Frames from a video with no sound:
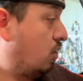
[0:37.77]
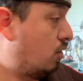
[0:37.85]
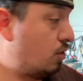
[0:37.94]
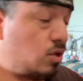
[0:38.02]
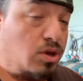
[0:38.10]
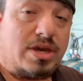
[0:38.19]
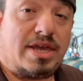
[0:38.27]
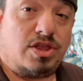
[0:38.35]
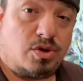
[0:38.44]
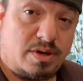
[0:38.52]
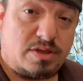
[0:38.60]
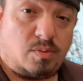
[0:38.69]
or you can
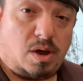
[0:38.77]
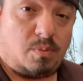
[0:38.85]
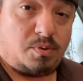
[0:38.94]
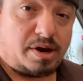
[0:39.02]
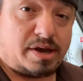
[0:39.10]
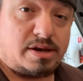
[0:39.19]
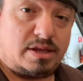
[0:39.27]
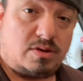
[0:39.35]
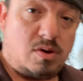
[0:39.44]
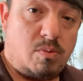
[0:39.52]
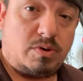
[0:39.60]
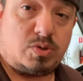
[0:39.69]
do it the way we're going to do
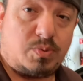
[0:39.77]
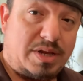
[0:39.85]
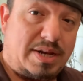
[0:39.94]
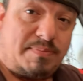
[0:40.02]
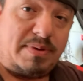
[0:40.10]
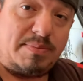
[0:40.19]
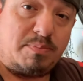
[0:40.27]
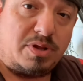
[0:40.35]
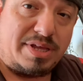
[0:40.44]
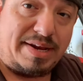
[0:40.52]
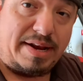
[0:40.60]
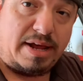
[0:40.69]
it, which we're going to be
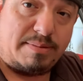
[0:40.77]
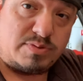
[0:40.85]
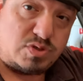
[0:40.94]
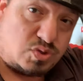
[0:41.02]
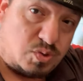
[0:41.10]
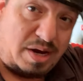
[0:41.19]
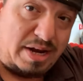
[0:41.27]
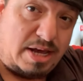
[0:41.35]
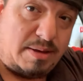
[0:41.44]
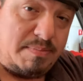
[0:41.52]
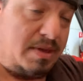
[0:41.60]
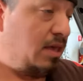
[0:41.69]
pulling it up straight up,